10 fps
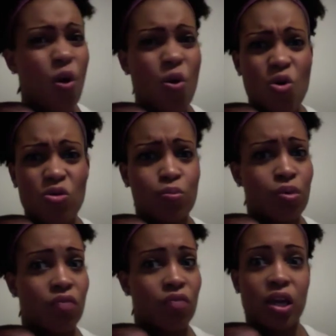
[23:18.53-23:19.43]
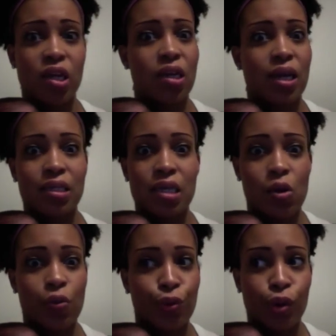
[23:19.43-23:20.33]
old book written in
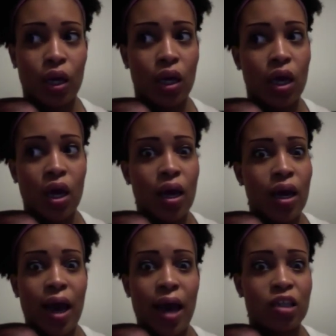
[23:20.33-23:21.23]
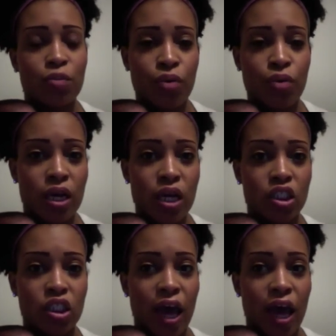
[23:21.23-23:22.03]
1903, and it's British.